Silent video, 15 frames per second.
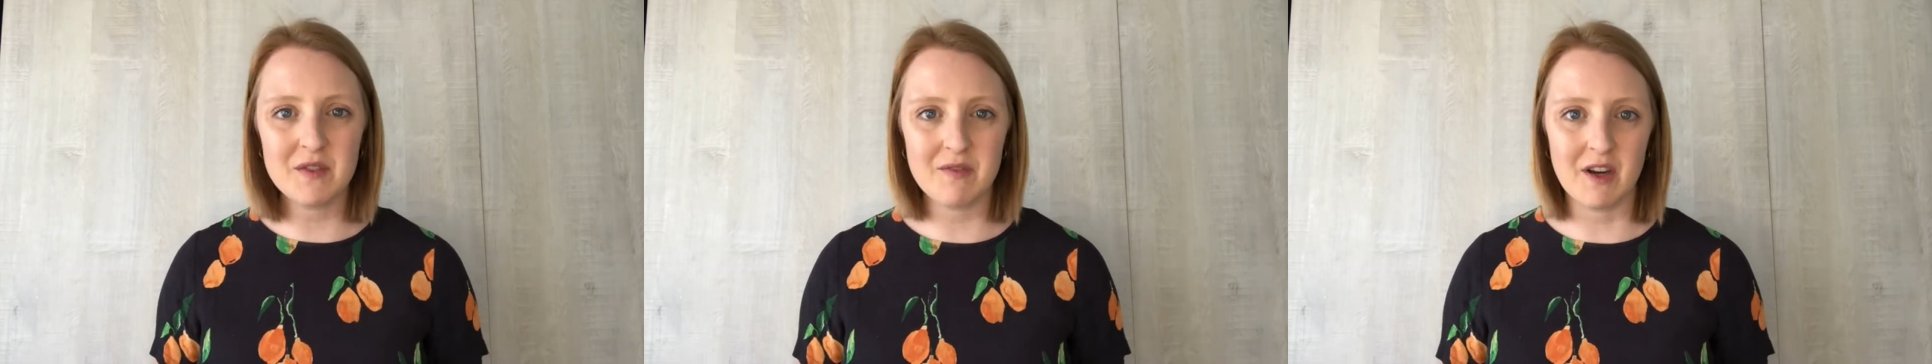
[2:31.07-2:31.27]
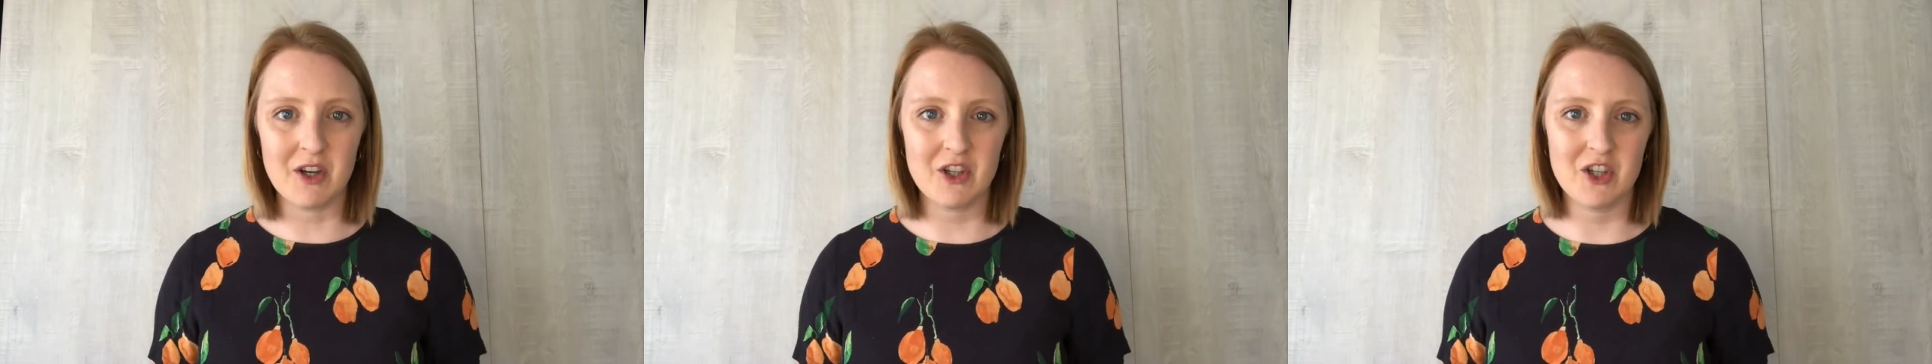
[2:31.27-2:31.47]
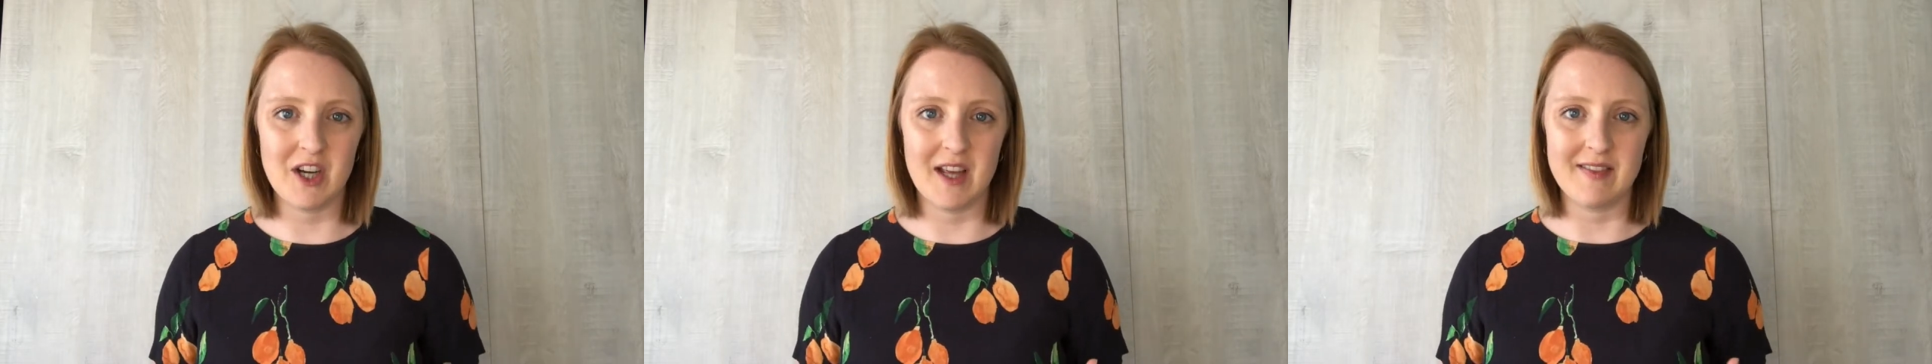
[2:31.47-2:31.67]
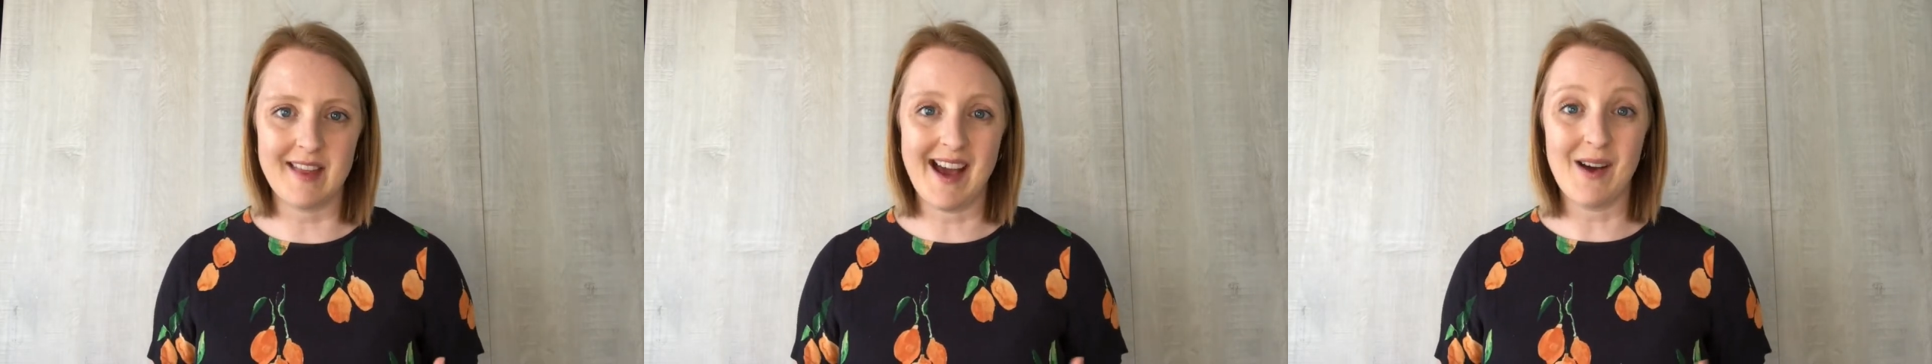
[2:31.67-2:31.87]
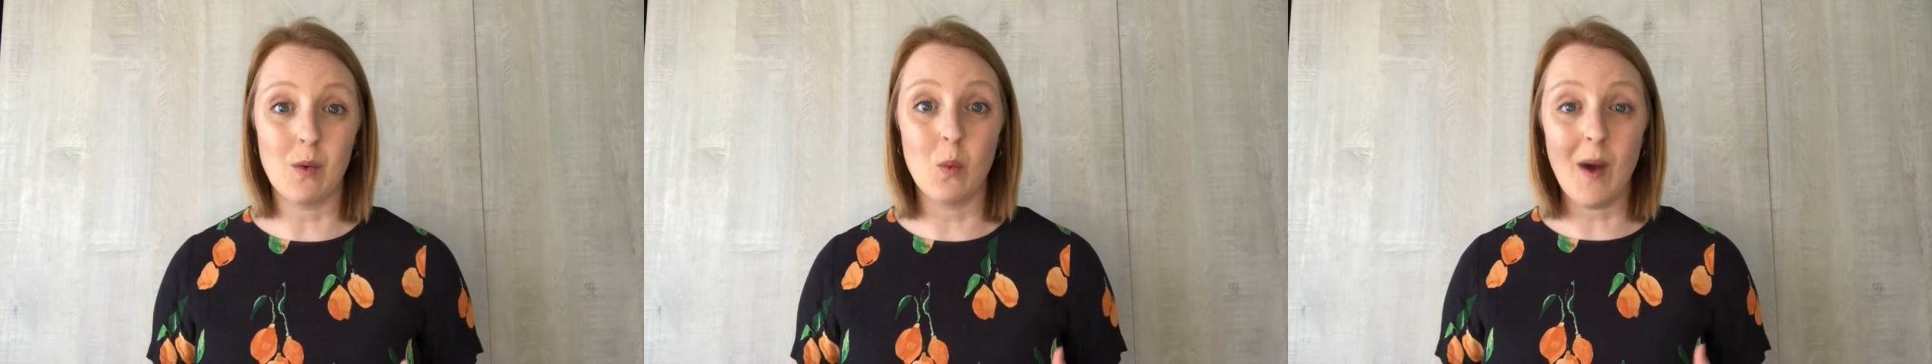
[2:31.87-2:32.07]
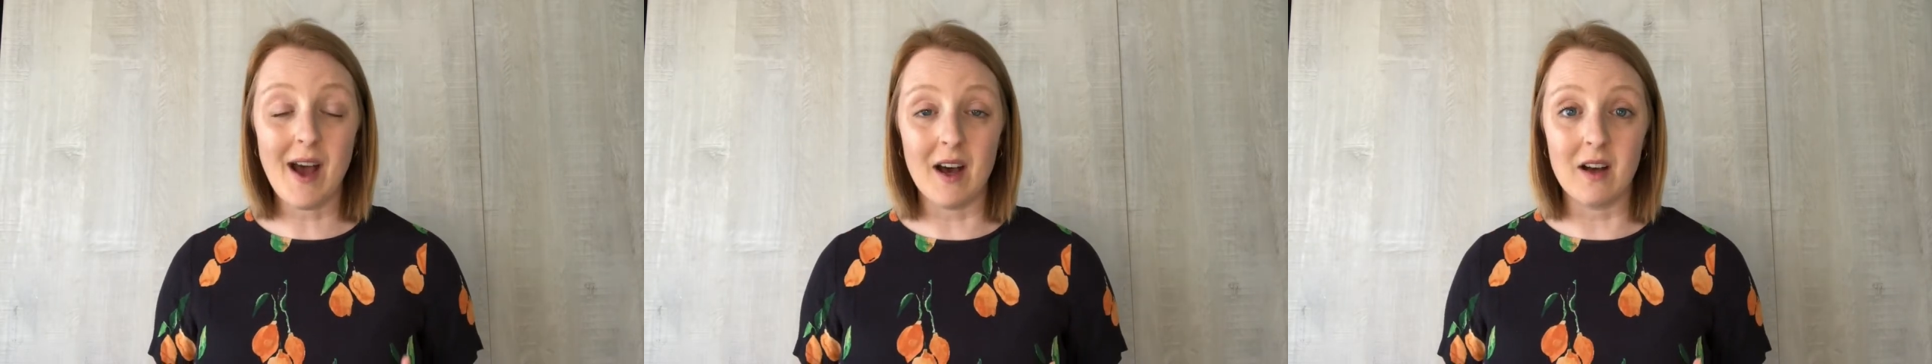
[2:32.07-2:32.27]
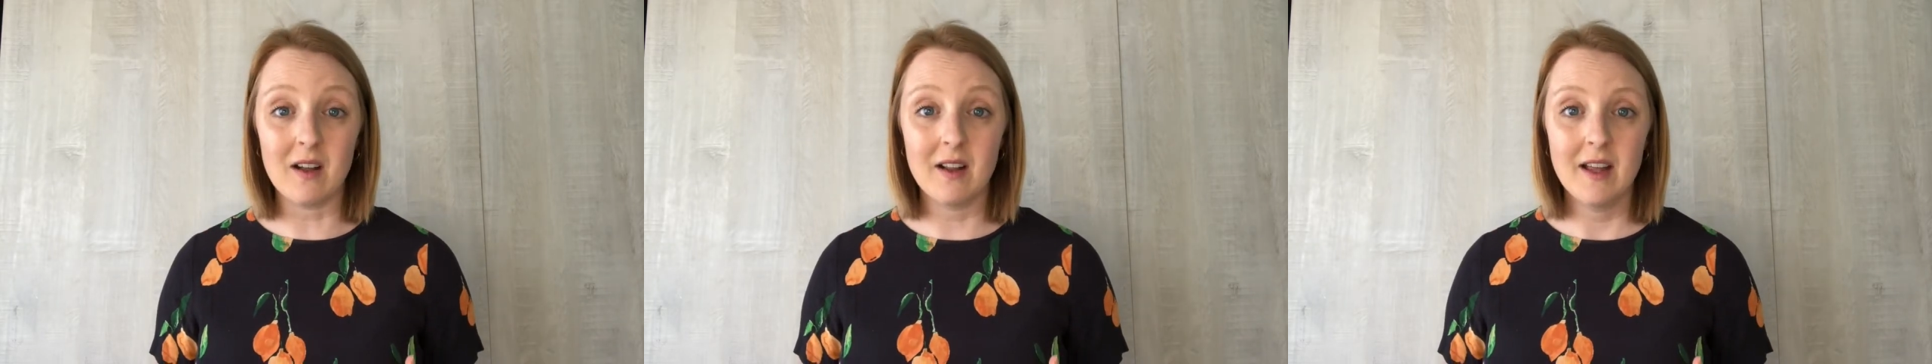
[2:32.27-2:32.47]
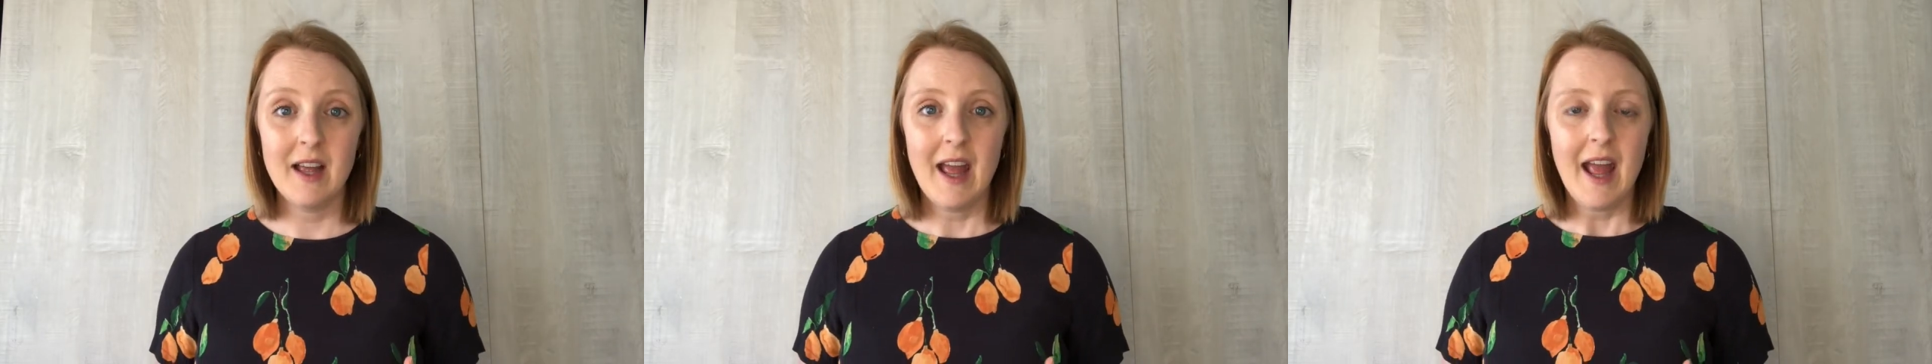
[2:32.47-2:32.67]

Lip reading: functioning that well.